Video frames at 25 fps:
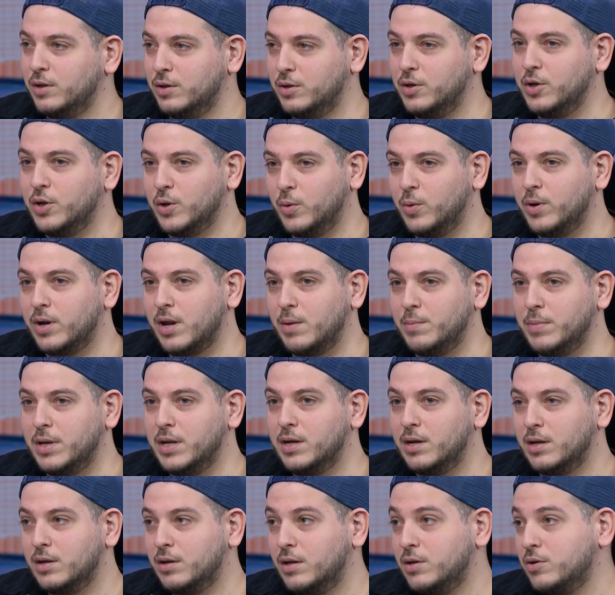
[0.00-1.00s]
You know what I
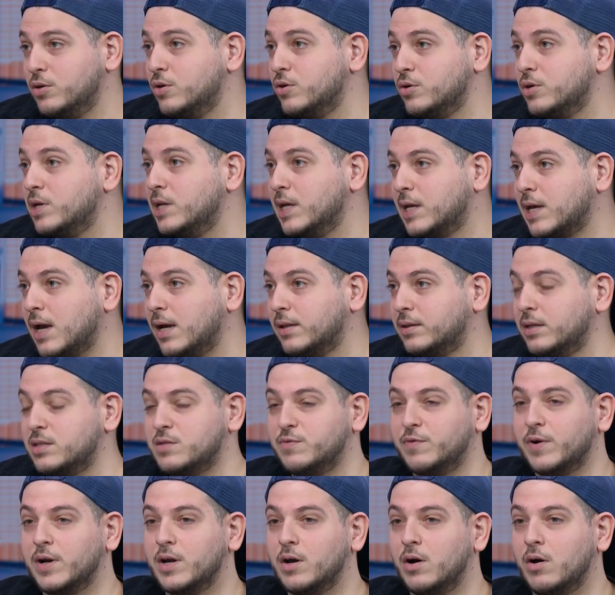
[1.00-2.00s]
mean? You really can't. It's
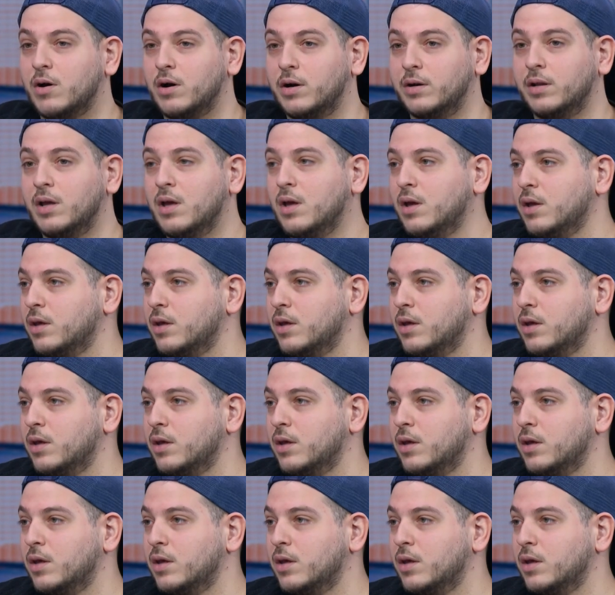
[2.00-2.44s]
very hard.